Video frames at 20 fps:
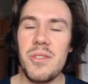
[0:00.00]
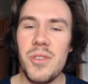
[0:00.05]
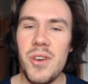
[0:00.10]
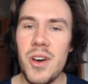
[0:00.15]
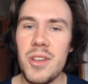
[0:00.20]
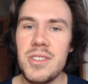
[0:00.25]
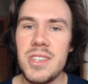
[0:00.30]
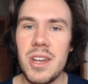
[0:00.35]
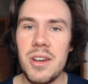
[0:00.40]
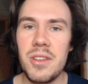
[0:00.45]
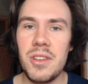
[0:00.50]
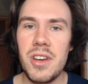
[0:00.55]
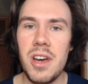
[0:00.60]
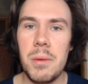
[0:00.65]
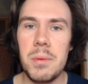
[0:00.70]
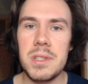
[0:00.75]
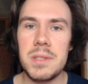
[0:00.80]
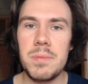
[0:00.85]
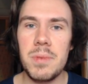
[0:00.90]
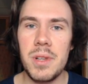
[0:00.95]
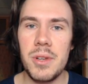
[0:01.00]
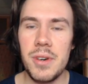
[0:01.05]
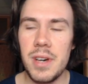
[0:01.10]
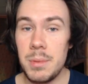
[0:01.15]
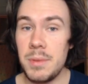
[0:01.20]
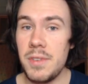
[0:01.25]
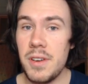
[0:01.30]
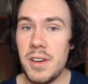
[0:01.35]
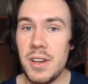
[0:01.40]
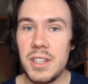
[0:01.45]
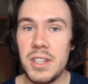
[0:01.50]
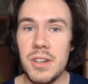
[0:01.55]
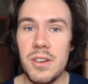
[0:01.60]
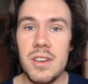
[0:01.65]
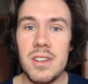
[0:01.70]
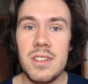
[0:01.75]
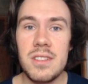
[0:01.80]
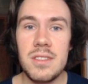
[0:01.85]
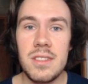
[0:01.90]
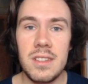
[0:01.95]
thoughts down in the comments below. I'd be very
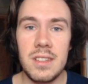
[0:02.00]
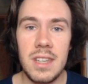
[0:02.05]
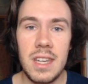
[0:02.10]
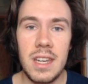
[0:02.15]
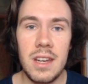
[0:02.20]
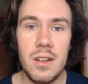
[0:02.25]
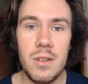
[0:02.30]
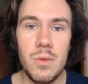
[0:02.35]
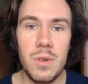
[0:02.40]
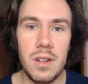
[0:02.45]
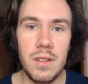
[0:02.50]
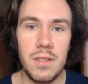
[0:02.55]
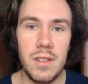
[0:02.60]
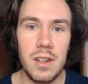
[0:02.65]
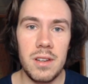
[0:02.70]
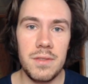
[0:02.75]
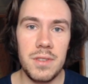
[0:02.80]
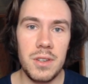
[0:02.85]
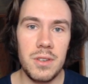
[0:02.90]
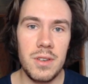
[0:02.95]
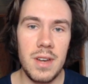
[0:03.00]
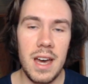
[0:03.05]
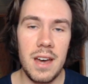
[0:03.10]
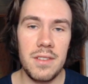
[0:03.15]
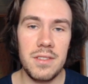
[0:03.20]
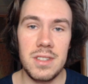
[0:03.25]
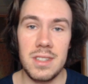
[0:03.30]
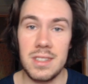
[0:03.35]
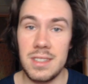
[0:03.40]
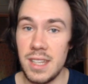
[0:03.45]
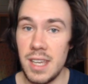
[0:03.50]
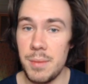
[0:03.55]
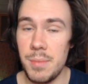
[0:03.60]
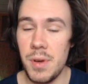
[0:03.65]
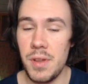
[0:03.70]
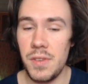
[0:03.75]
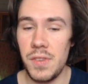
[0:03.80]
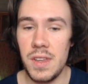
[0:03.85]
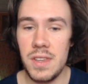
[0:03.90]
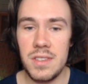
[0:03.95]
curious to hear what a lot of you have to say
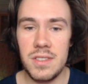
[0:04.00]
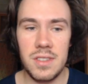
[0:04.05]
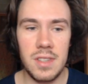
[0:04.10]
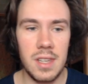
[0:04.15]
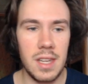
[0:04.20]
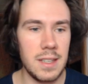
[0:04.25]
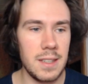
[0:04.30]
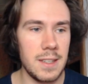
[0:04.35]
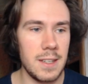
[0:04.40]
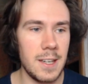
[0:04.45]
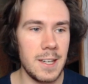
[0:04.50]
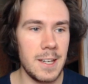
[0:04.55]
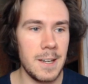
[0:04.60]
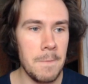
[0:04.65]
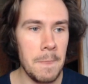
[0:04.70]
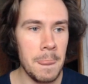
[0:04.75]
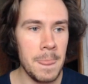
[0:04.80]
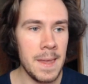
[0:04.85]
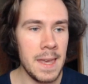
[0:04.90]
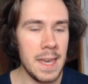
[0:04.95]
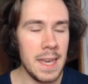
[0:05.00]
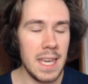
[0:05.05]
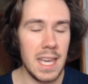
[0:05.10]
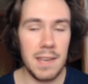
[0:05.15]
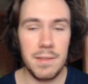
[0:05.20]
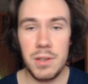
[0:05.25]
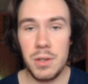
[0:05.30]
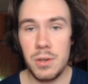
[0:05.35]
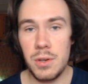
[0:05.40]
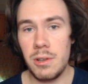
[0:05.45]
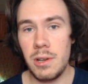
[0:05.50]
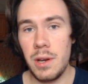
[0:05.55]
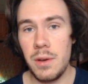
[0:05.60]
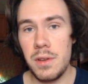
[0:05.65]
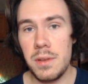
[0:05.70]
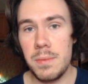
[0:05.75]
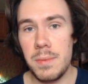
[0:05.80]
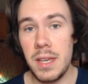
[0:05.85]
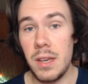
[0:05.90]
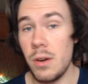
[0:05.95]
about this, and if you agree
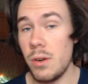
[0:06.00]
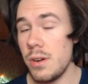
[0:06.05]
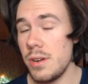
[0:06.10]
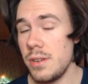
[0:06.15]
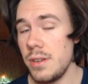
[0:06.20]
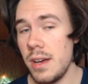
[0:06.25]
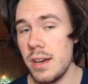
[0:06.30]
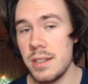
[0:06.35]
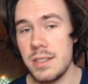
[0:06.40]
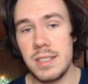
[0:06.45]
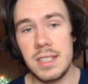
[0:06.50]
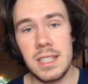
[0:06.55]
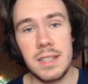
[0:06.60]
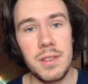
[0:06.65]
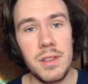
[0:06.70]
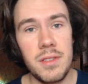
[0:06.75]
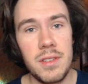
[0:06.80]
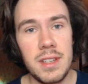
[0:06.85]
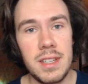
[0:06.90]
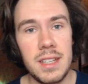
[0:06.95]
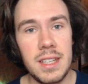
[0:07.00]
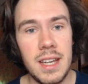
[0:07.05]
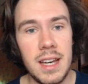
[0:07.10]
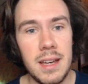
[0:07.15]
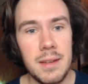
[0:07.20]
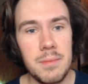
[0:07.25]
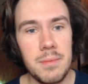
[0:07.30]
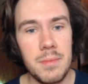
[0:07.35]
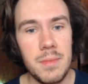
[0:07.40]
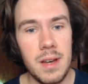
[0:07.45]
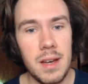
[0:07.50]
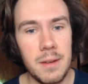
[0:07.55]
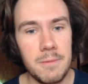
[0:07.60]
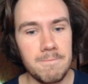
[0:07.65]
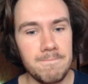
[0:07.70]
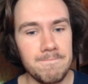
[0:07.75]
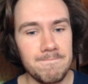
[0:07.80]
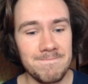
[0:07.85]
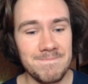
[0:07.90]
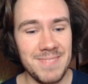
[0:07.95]
with me or not. If you think
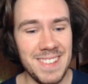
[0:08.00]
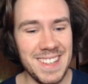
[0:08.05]
I'm